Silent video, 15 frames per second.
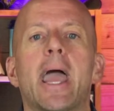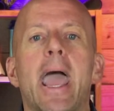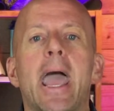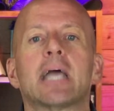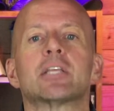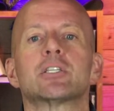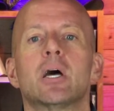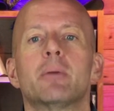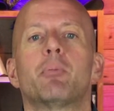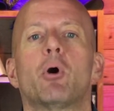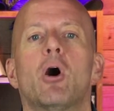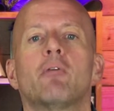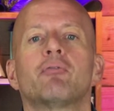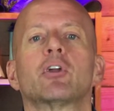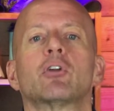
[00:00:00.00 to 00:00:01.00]
ass up
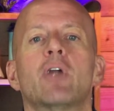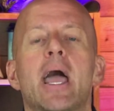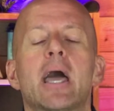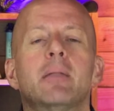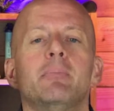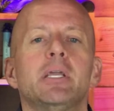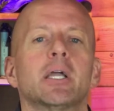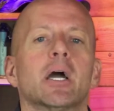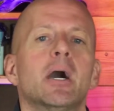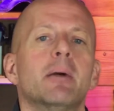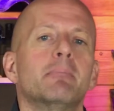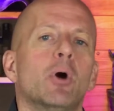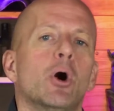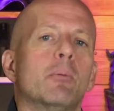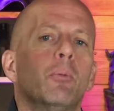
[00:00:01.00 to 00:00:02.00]
off the ground and become
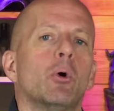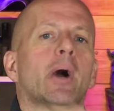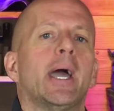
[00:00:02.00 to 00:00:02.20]
mobile